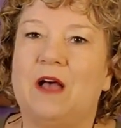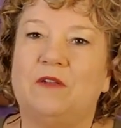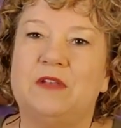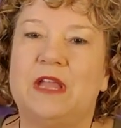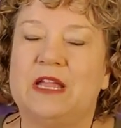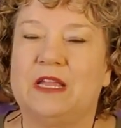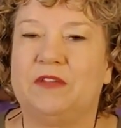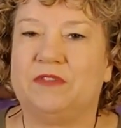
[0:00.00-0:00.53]
how
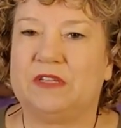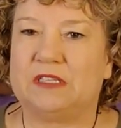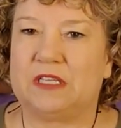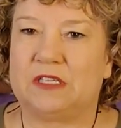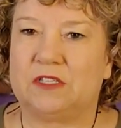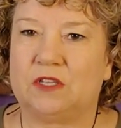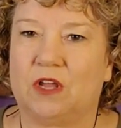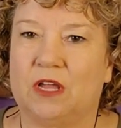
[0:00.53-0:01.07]
negative is
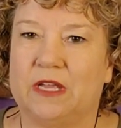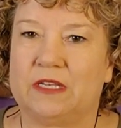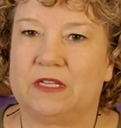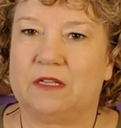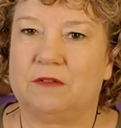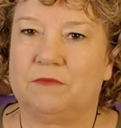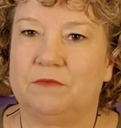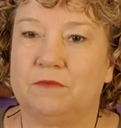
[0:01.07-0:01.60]
this thought?
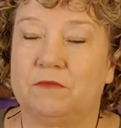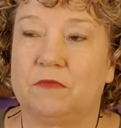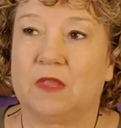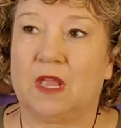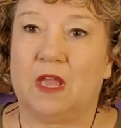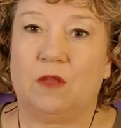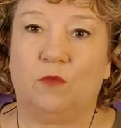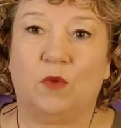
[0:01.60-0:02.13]

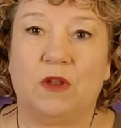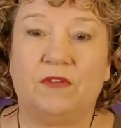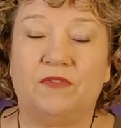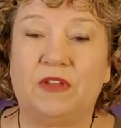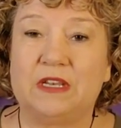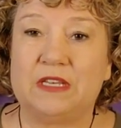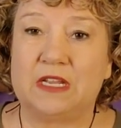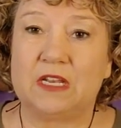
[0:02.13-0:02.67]
And what
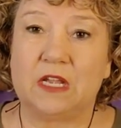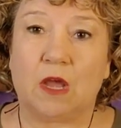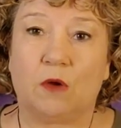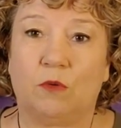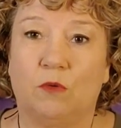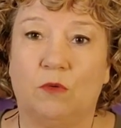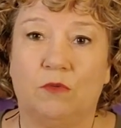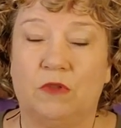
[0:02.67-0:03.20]
if it did
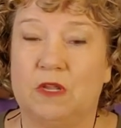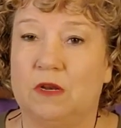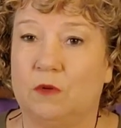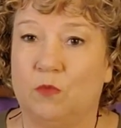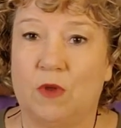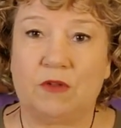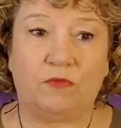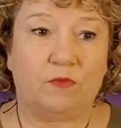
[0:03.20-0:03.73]
go, you
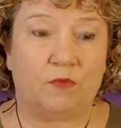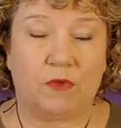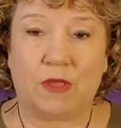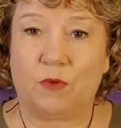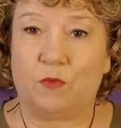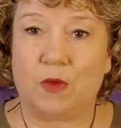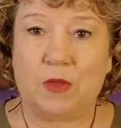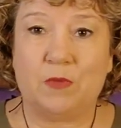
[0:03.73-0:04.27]
know, what if
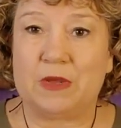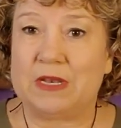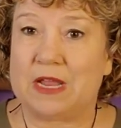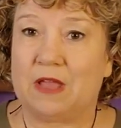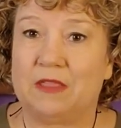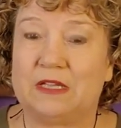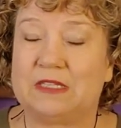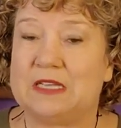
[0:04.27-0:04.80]
it, we went
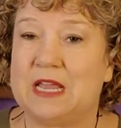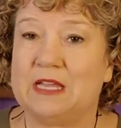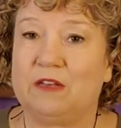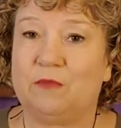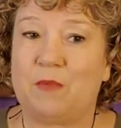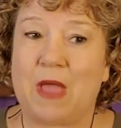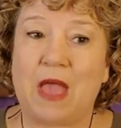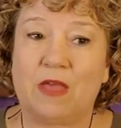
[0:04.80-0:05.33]
down this
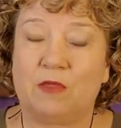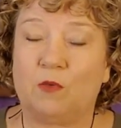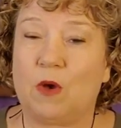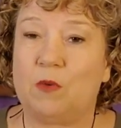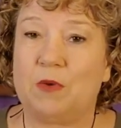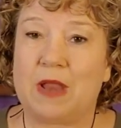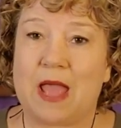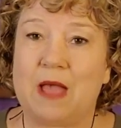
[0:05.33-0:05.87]
negative path?
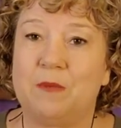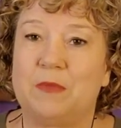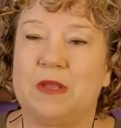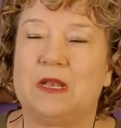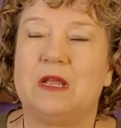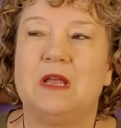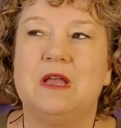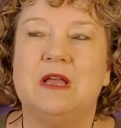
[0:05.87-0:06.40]
What would
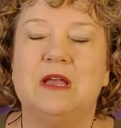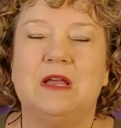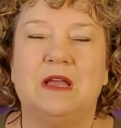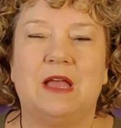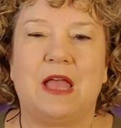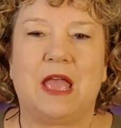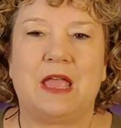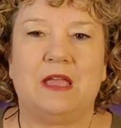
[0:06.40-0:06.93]
happen?
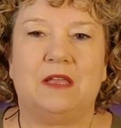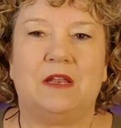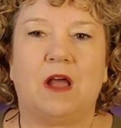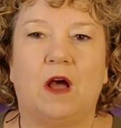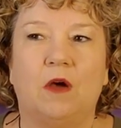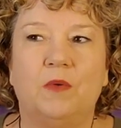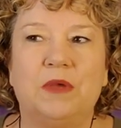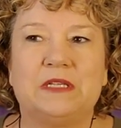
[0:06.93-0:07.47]
And
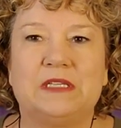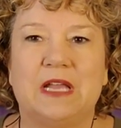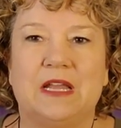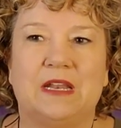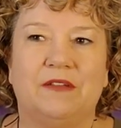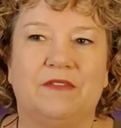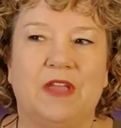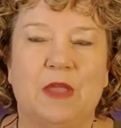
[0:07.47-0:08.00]
always
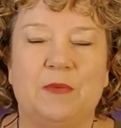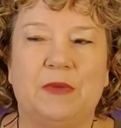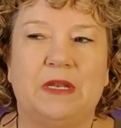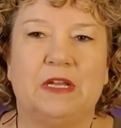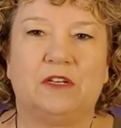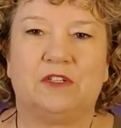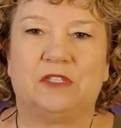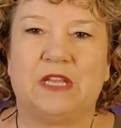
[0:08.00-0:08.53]
kind of
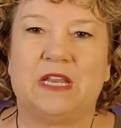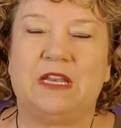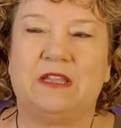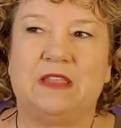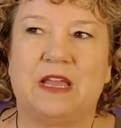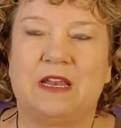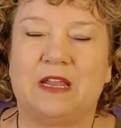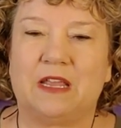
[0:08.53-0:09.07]
keeping
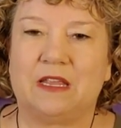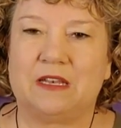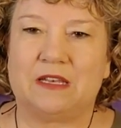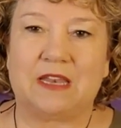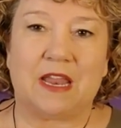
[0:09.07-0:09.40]
understanding that